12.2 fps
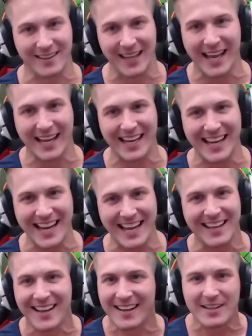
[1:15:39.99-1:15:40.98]
like,
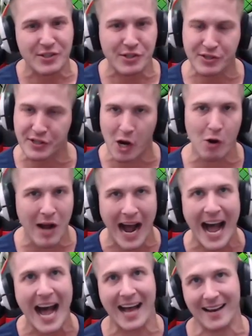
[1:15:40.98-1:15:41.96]
so
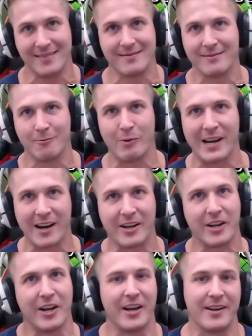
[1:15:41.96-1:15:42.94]
hot. We are
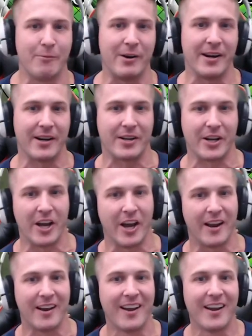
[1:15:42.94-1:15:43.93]
good. We are
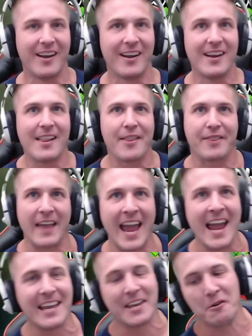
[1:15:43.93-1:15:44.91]
good.
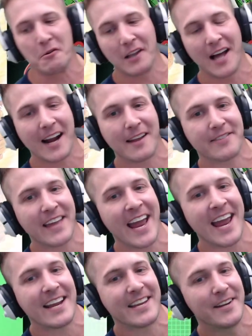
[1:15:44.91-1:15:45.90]
Thank you, Luck.
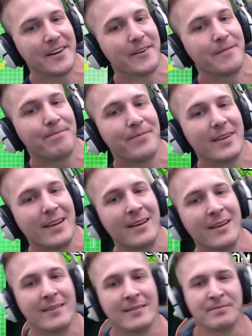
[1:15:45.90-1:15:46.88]
Thank you.
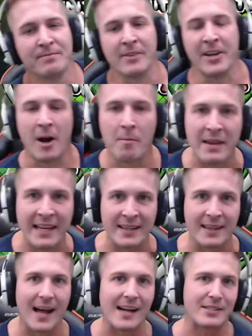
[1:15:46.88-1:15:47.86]
You know, me
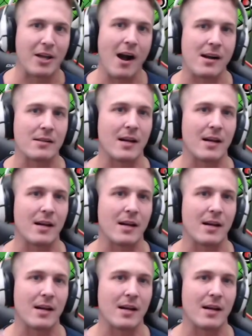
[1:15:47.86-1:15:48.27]
and Luck talk a